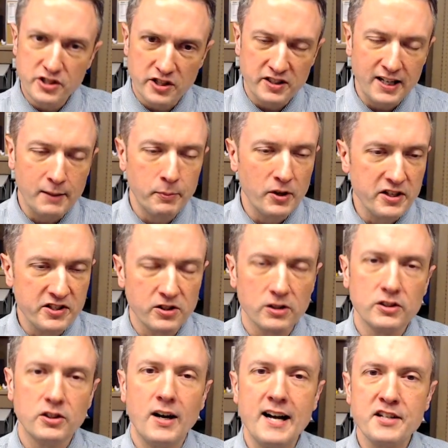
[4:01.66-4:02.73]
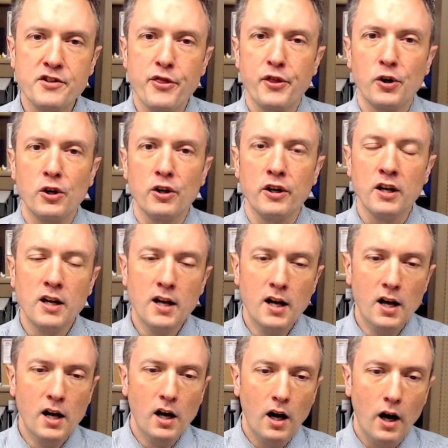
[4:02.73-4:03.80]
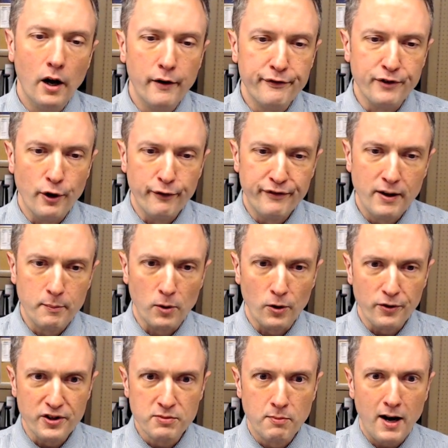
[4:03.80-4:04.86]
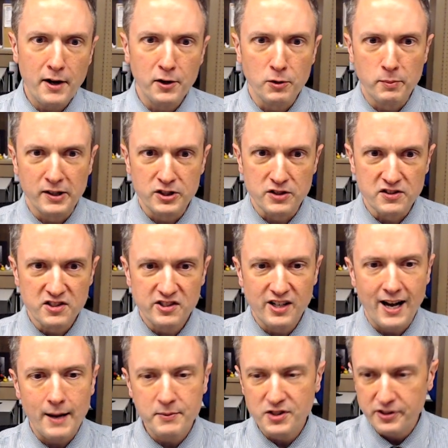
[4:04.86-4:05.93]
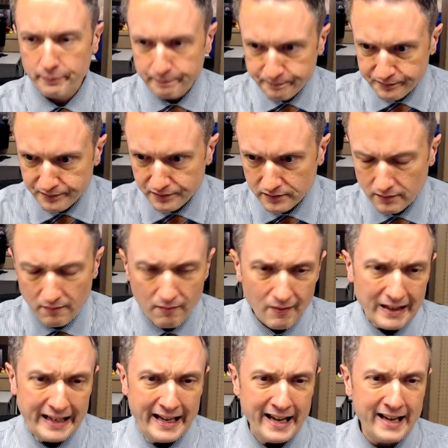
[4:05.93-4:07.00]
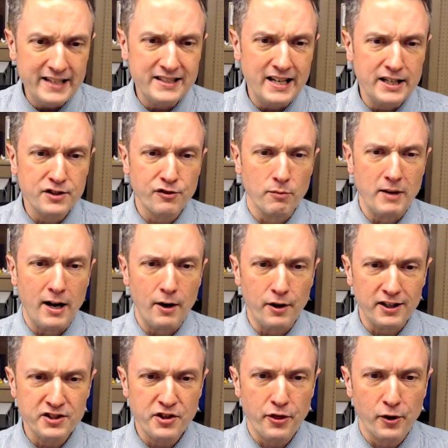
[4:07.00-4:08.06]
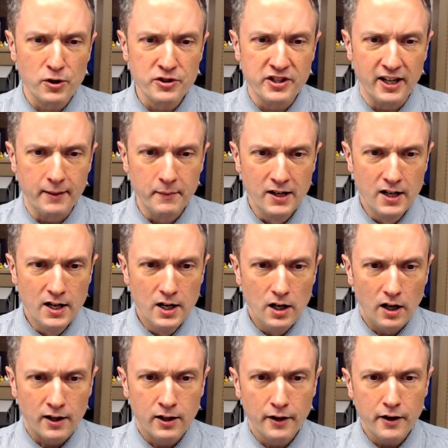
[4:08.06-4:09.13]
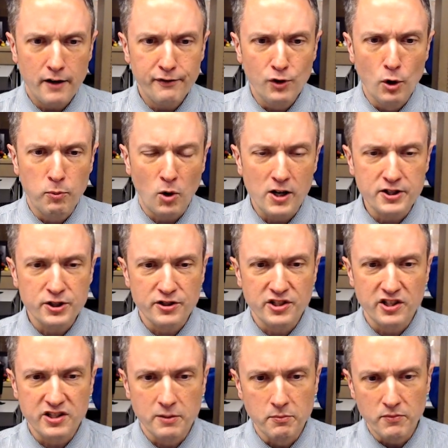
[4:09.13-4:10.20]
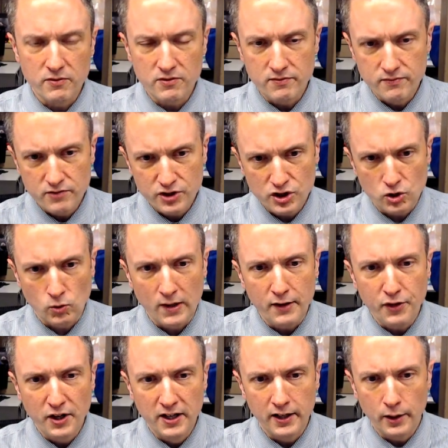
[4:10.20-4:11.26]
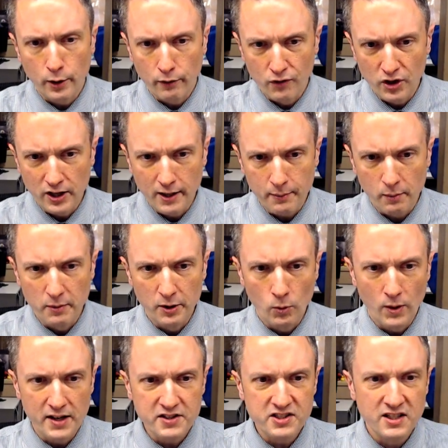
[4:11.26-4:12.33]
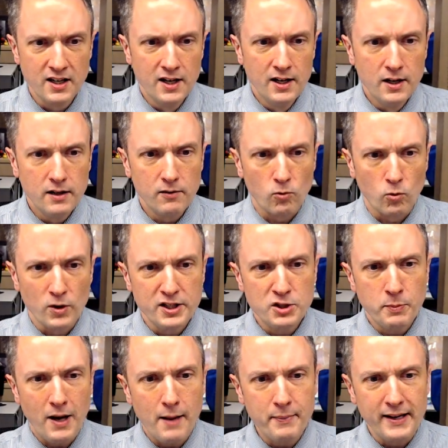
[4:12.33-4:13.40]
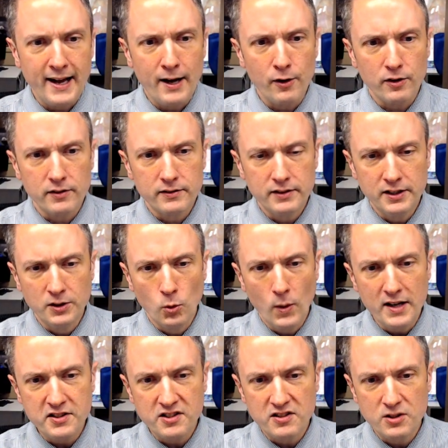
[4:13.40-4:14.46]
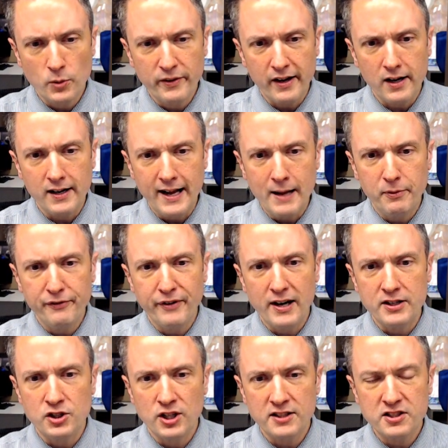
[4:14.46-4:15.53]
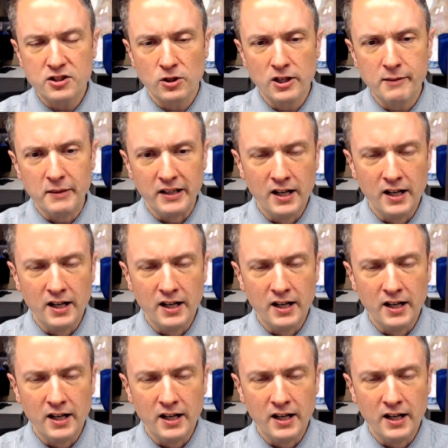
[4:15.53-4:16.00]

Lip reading: take place during the last third of November. This model depiction stops 8 days from now, next Thursday. A cutoff low pressure system strengthening over the upper Midwest, ridge popping out in the west, and so we've got an amplified jet stream, and